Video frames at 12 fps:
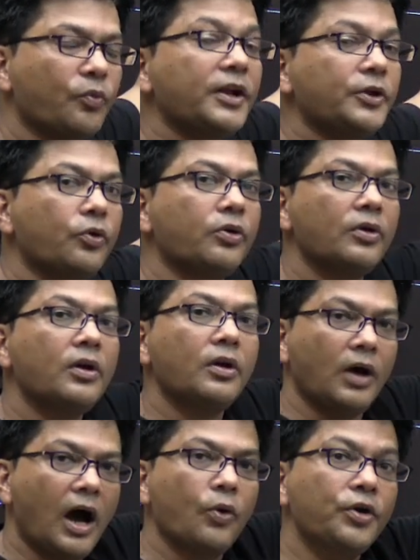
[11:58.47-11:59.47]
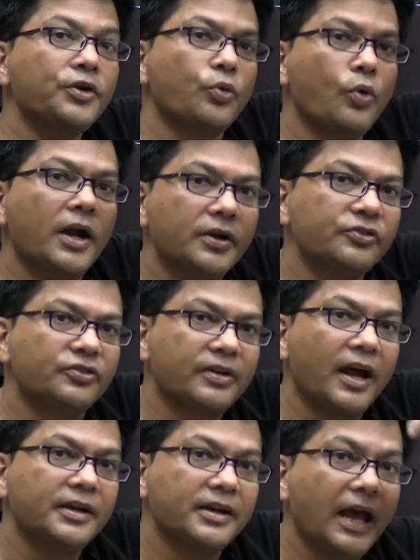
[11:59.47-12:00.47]
When you are going to
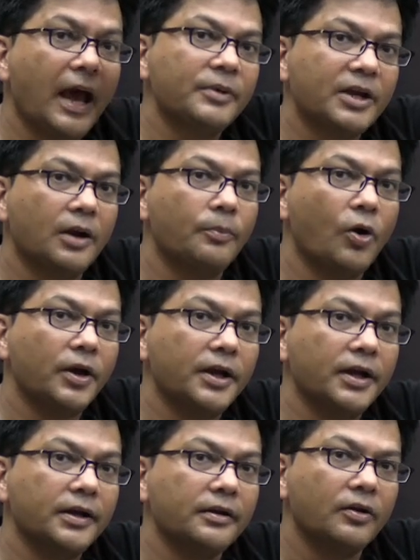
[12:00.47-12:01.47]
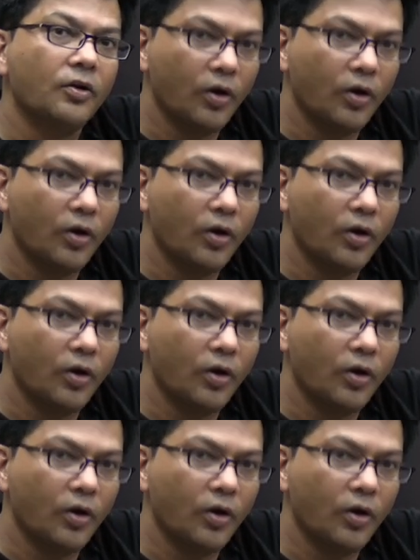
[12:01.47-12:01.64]
understand chemical bonding,